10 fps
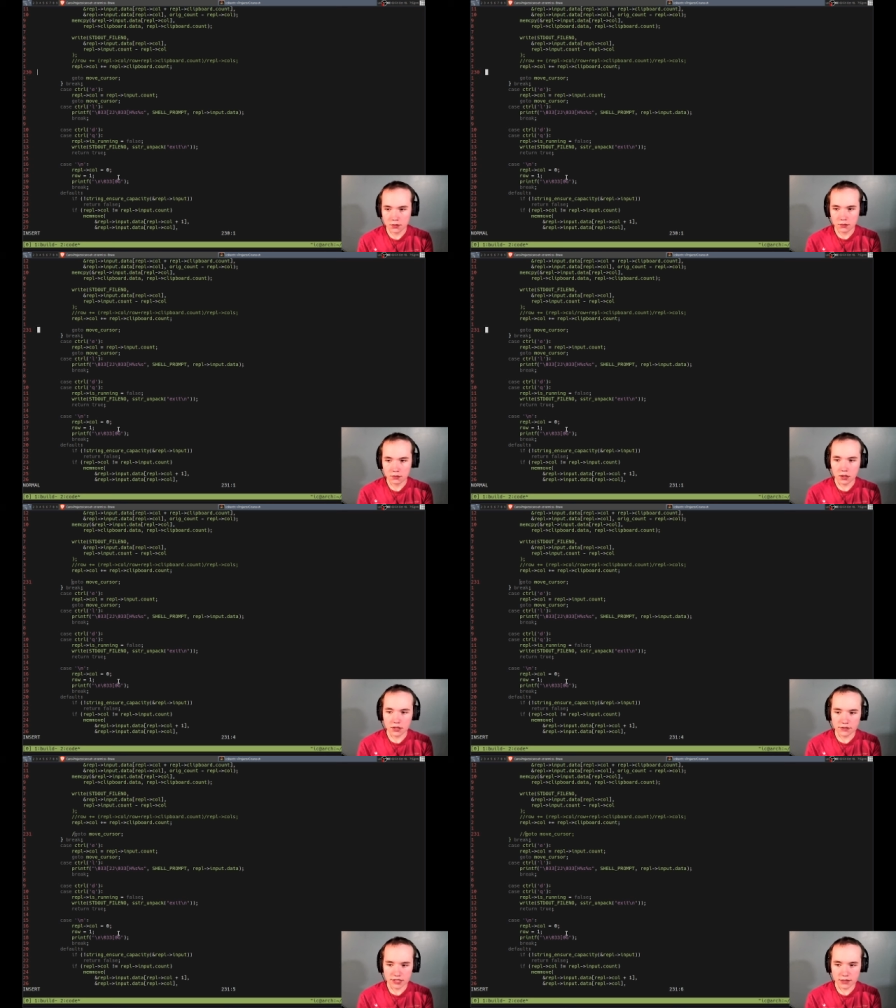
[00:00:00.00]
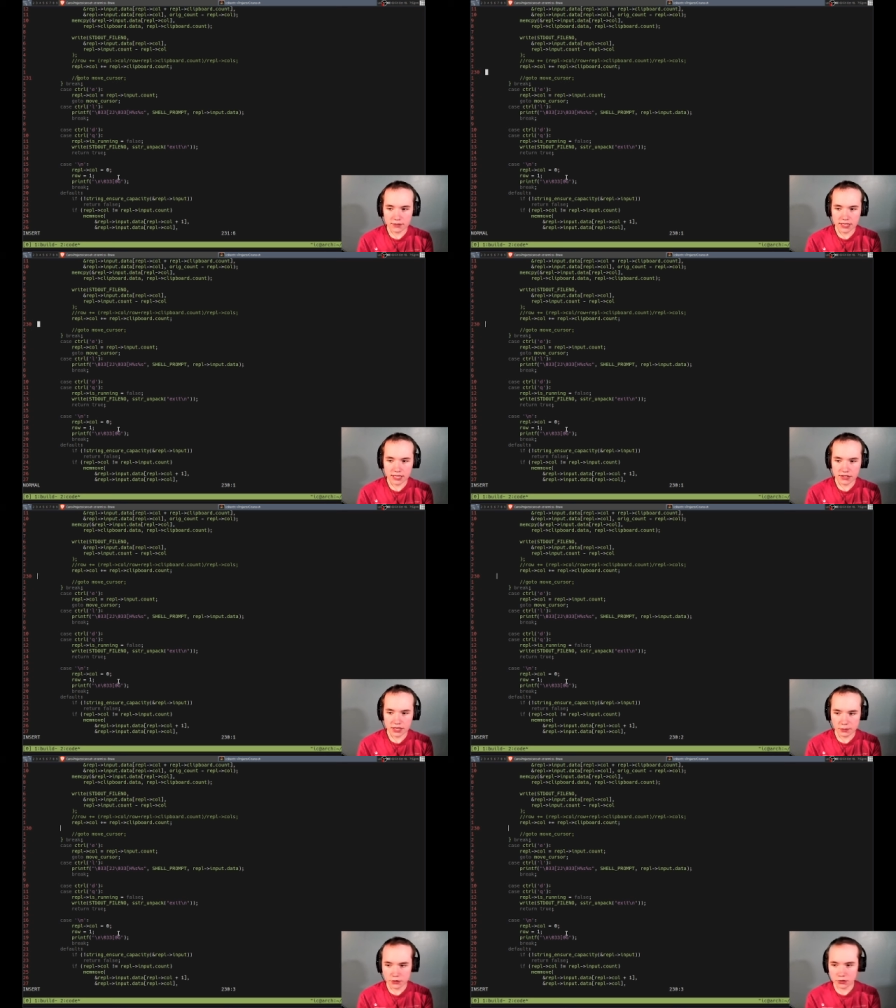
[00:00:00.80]
I'll leave this comment there actually,
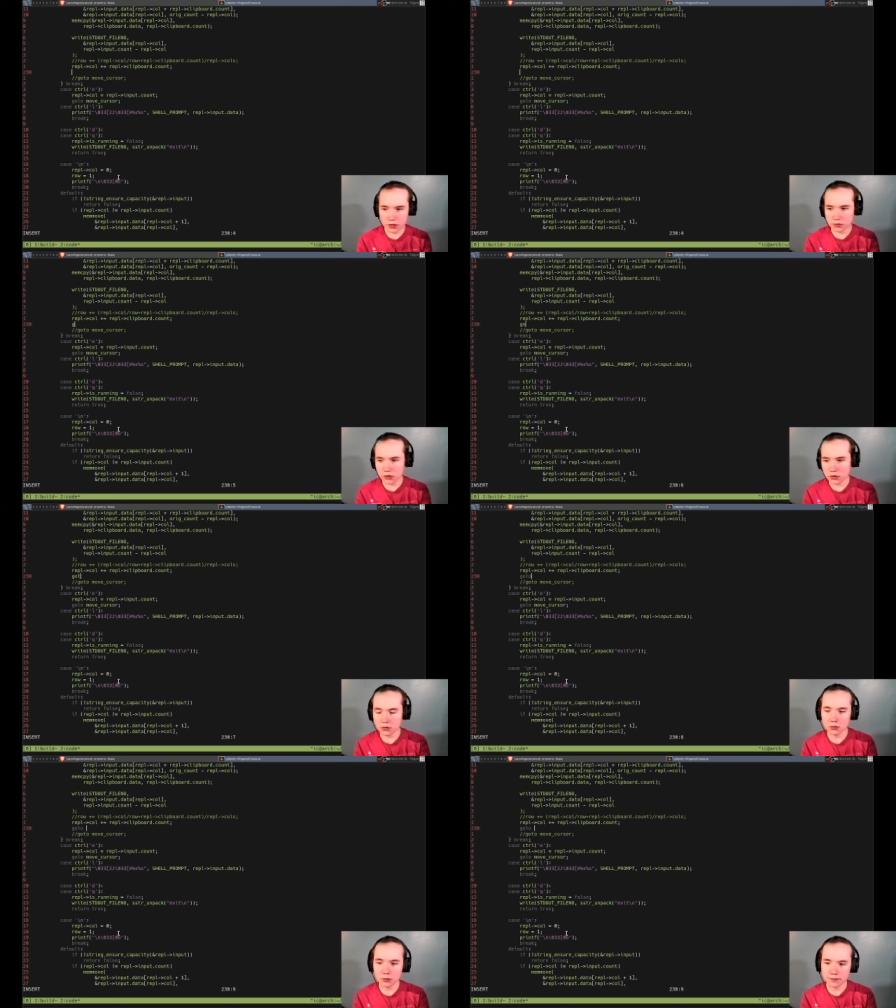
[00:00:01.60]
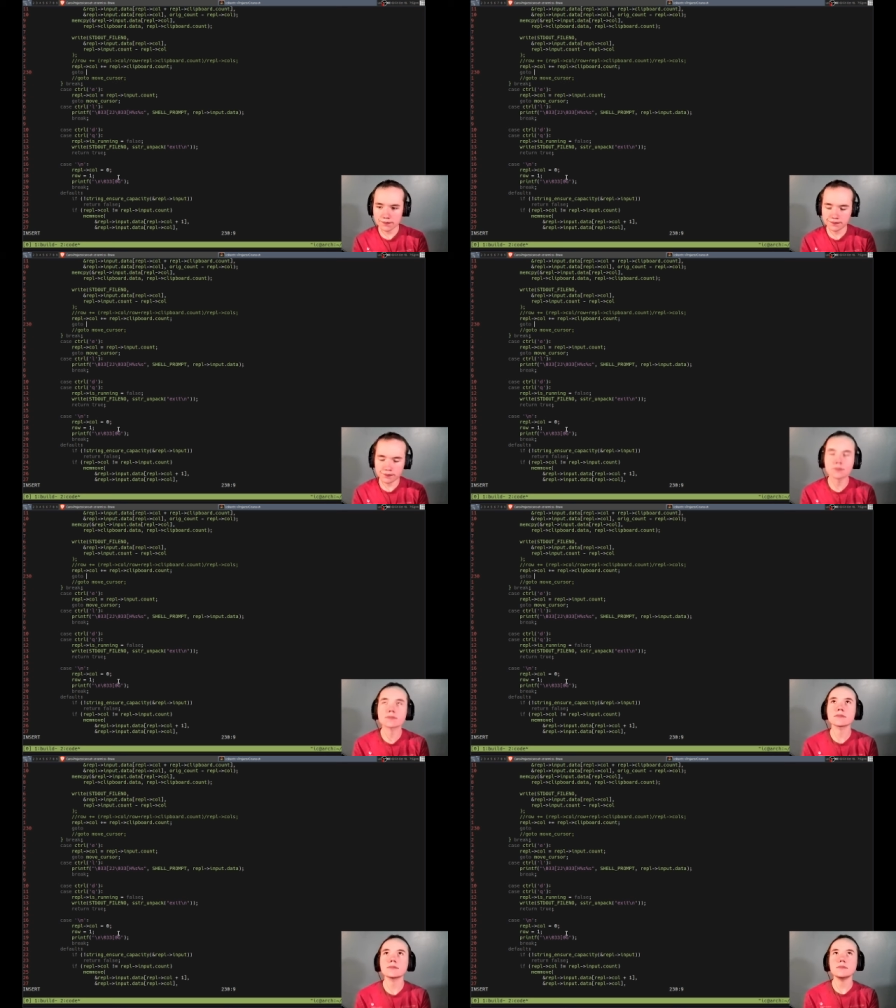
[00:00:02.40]
and we'll do go to.
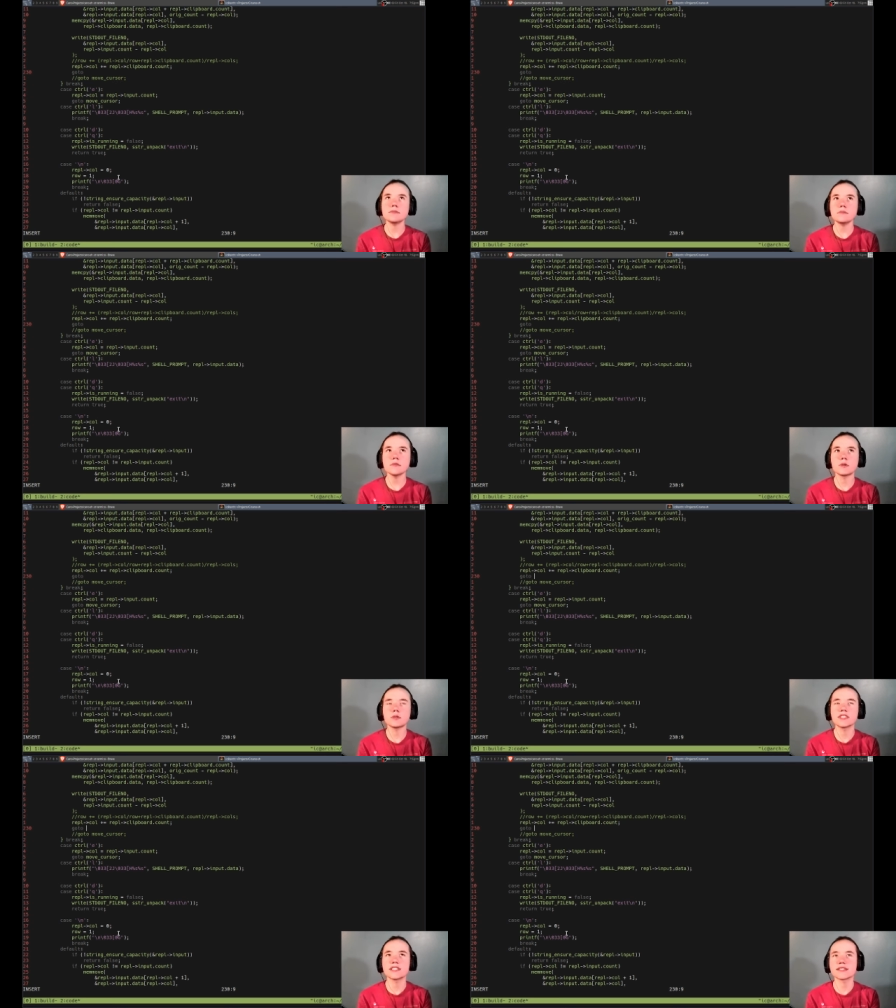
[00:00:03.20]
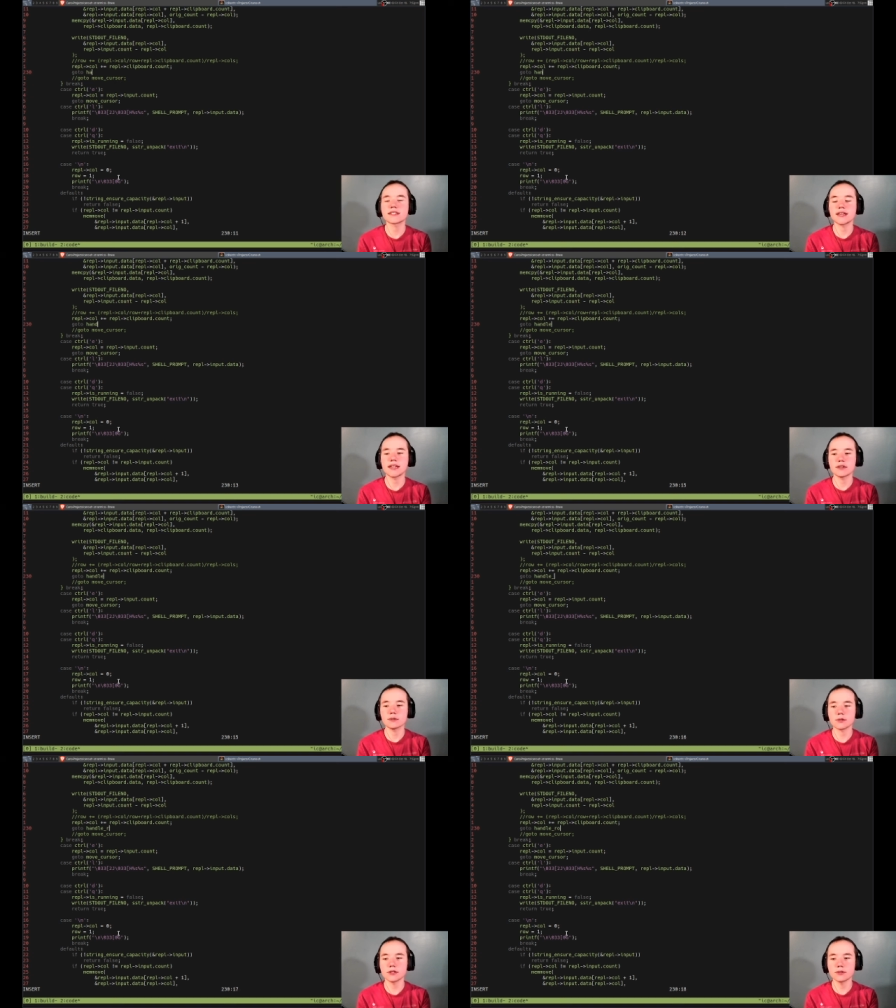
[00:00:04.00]
What is this? Handle
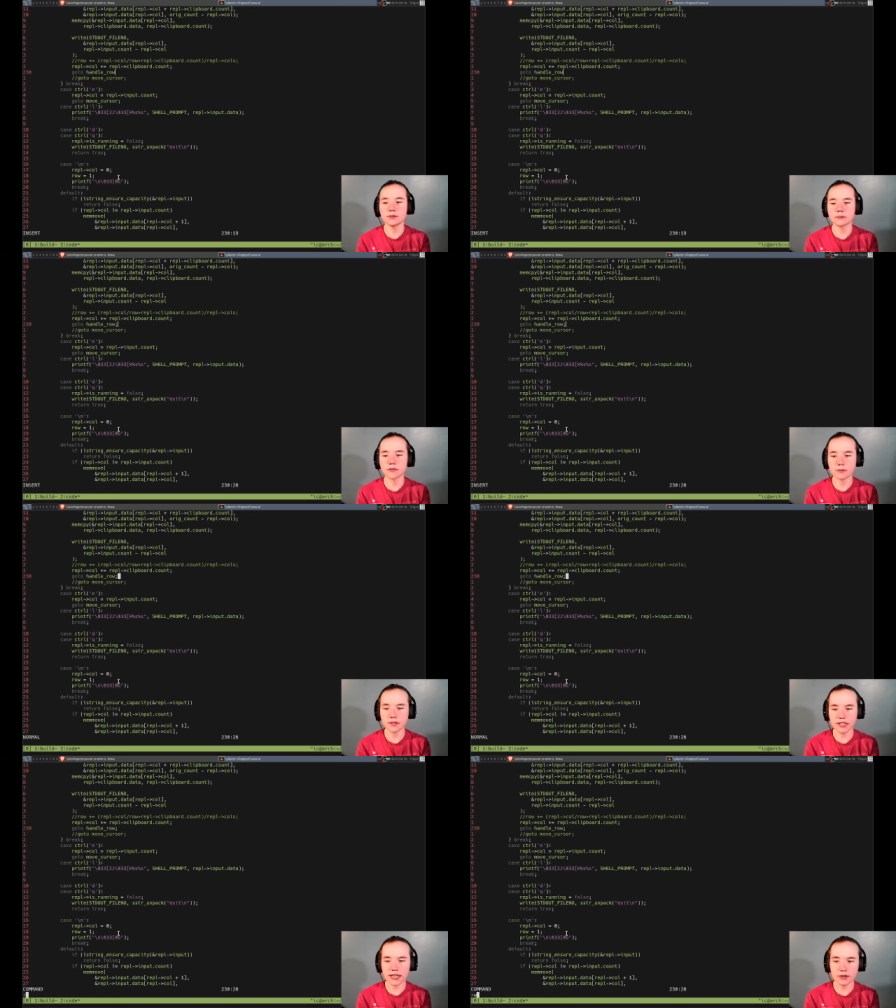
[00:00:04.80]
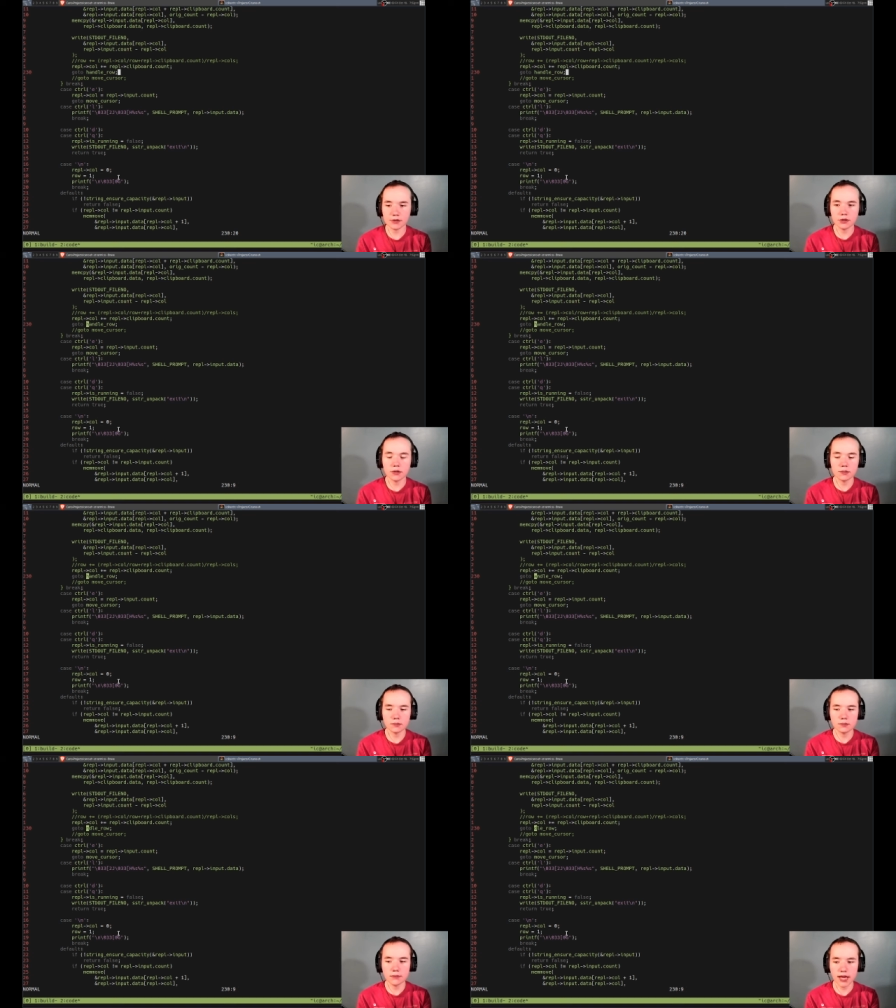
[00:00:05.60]
row, something like that, or
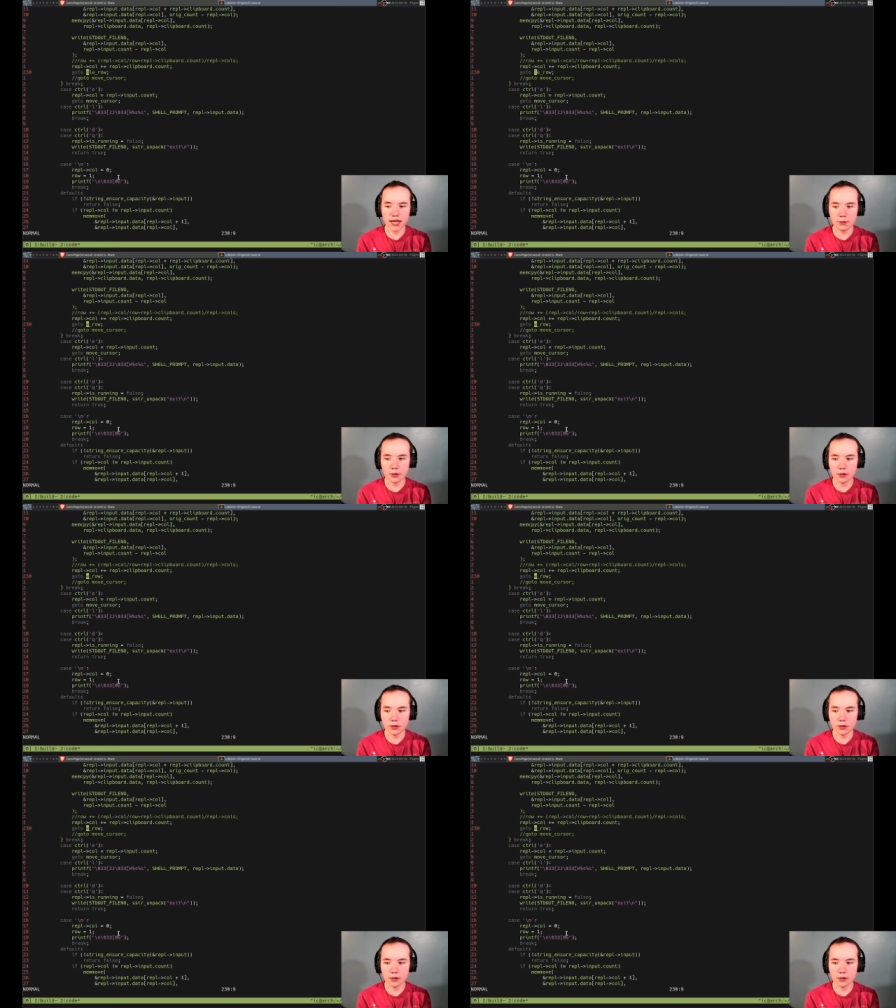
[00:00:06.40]
add row,